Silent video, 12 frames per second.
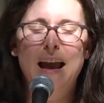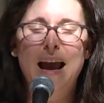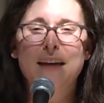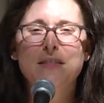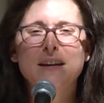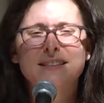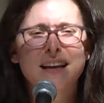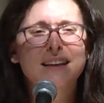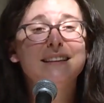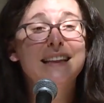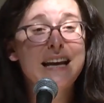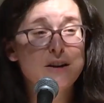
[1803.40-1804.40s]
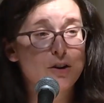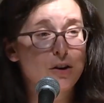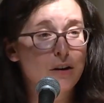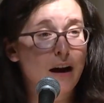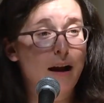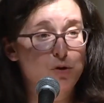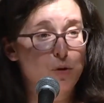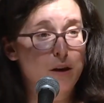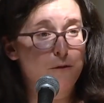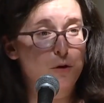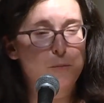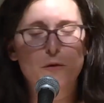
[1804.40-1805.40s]
And then a second later, I'm doing
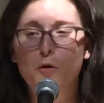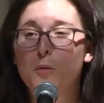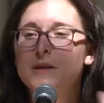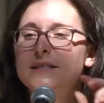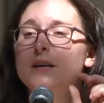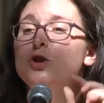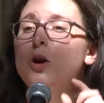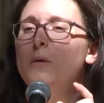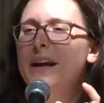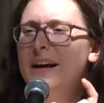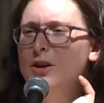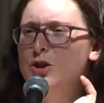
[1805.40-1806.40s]
it for performance. And you know what